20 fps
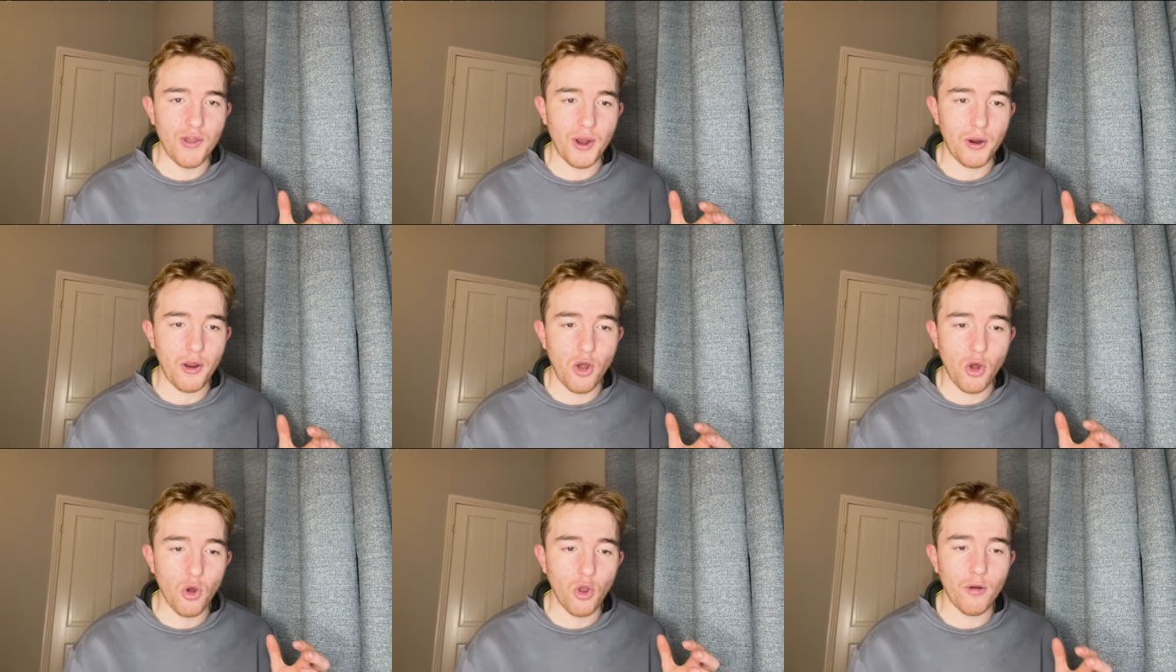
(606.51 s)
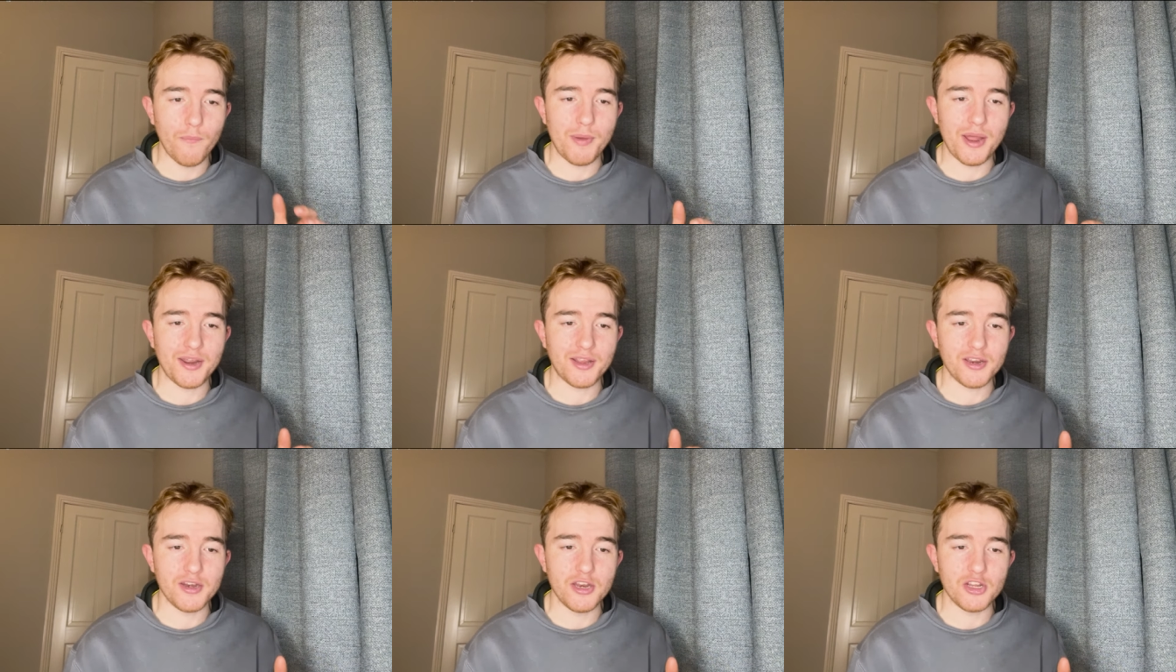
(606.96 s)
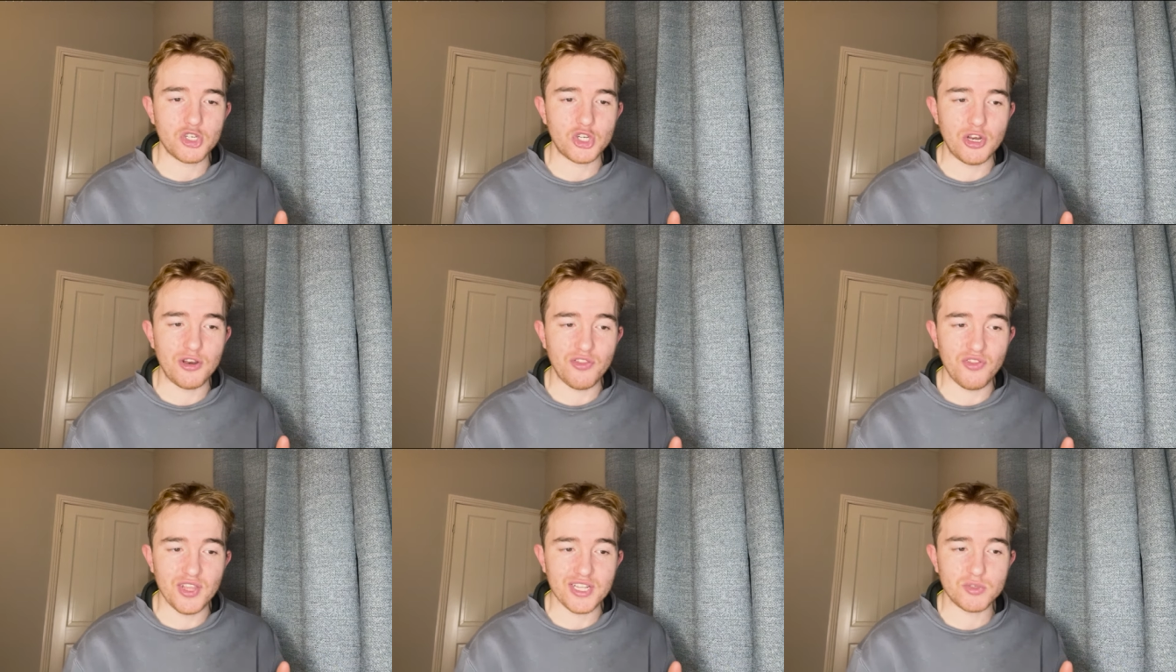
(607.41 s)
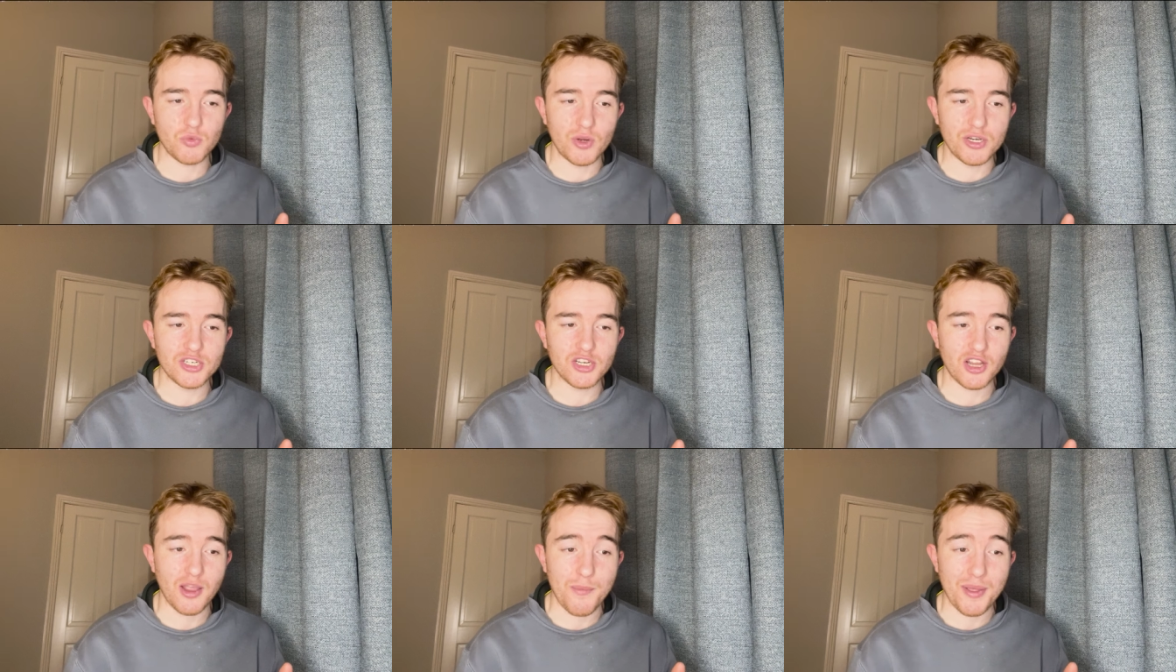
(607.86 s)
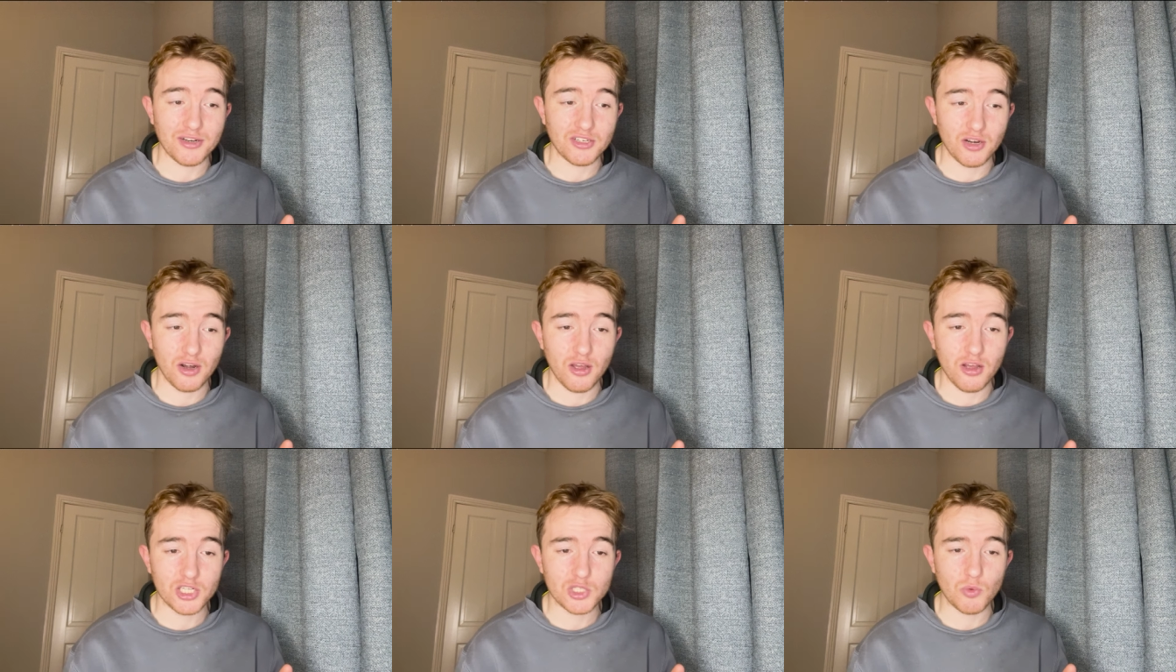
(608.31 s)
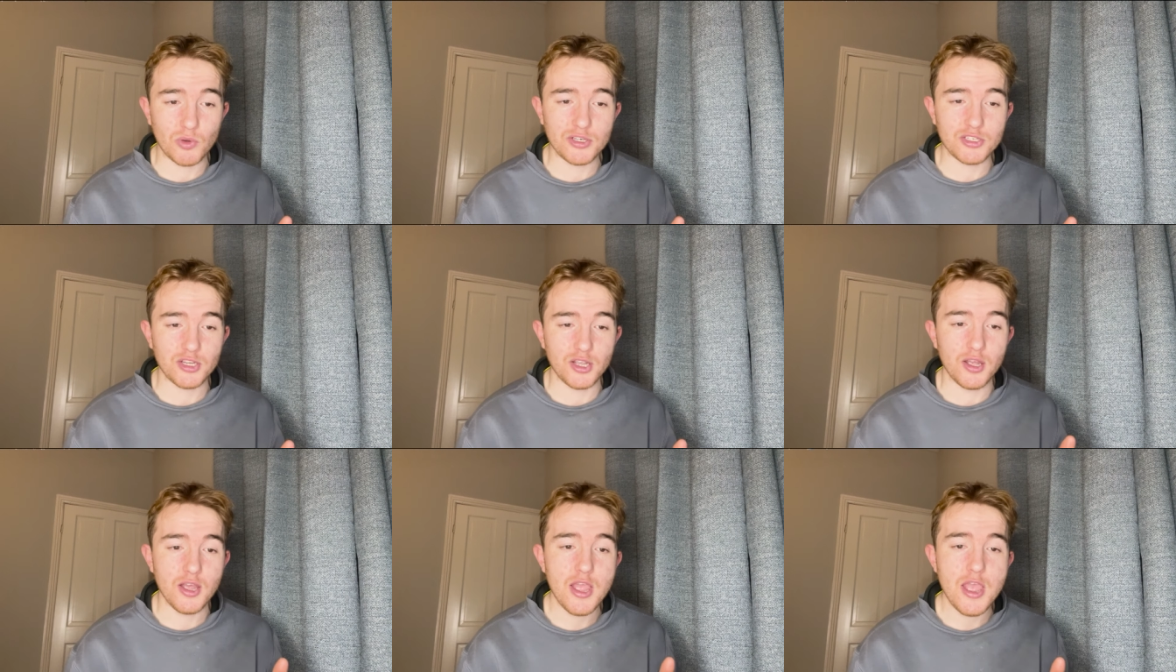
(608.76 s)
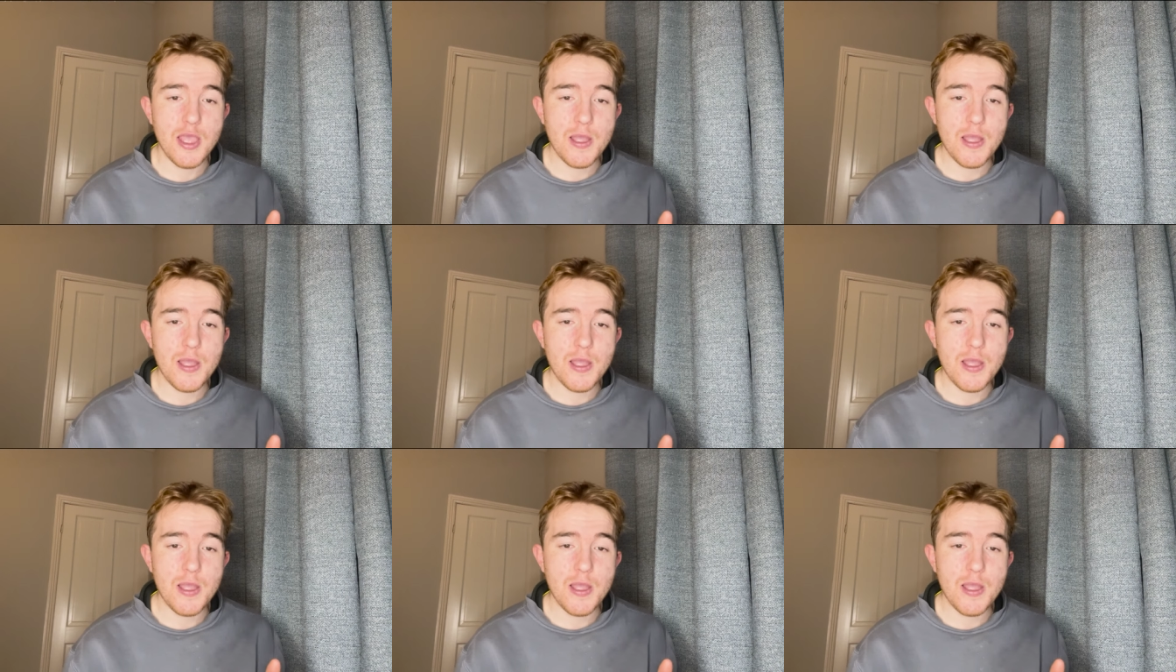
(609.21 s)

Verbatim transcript: a lot better conditioned this winter compared to last winter.